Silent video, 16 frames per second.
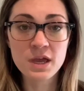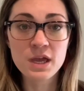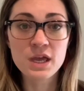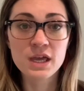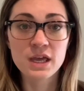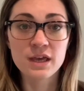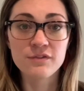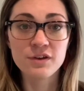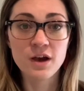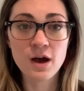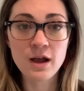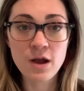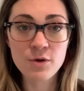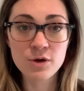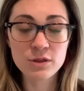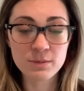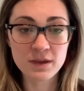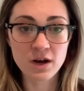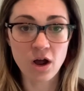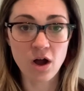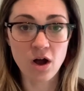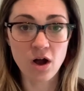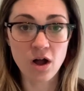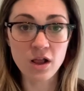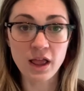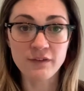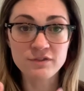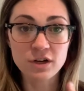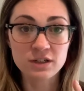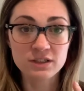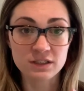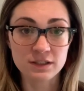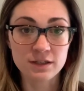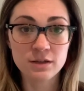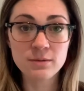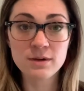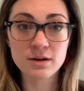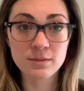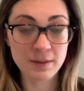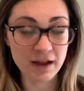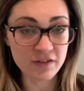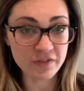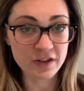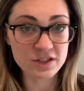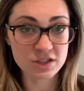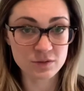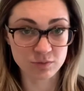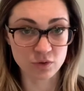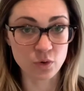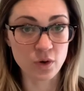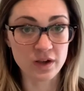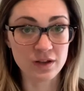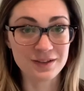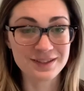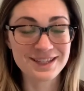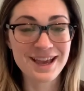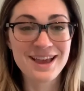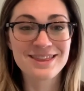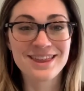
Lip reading: If you hung out with me at all, I've talked a little bit about vegetable oils.